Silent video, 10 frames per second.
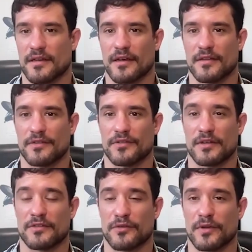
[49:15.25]

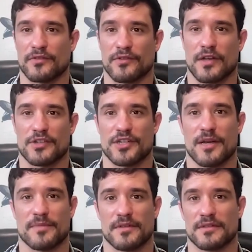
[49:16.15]
listening to us talk
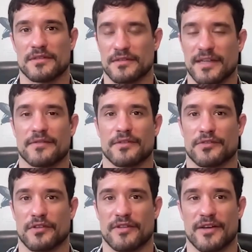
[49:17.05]
shop. And yeah,
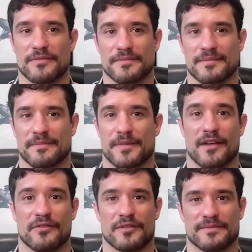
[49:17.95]
see you around. Bye,
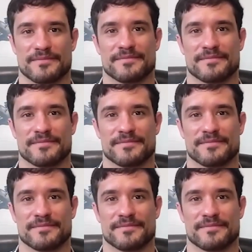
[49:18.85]
everyone.